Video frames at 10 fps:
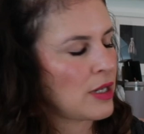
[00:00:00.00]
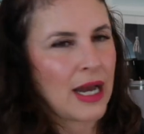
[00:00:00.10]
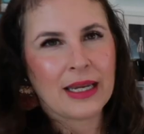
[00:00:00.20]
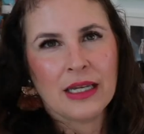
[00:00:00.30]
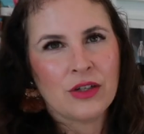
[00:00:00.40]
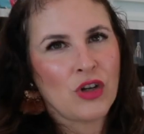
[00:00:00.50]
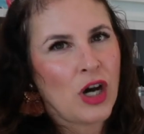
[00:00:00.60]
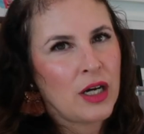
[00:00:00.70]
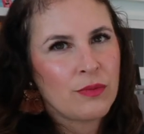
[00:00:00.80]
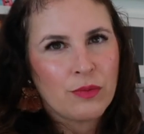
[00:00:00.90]
I
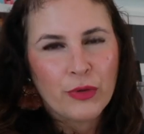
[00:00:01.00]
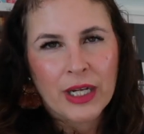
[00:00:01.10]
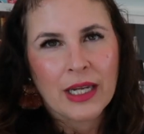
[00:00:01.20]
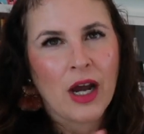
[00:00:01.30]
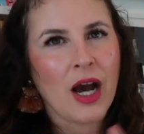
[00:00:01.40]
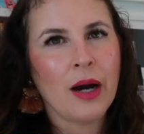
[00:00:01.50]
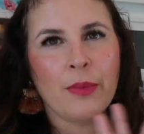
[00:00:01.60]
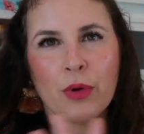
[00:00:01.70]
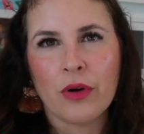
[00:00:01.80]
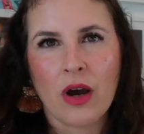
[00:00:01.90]
cannot bring it
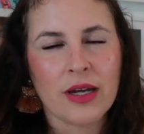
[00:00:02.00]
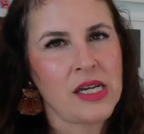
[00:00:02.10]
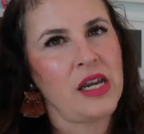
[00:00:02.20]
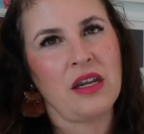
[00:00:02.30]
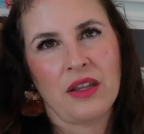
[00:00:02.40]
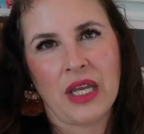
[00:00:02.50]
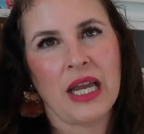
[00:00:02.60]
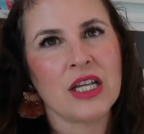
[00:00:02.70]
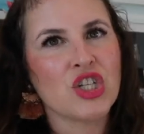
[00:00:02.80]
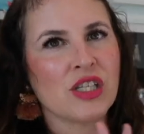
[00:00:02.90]
up or on
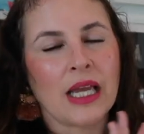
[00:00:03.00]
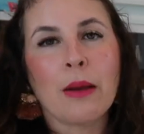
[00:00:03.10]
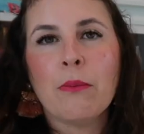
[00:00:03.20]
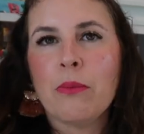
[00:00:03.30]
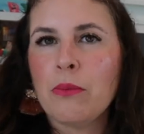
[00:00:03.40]
anything. It's just like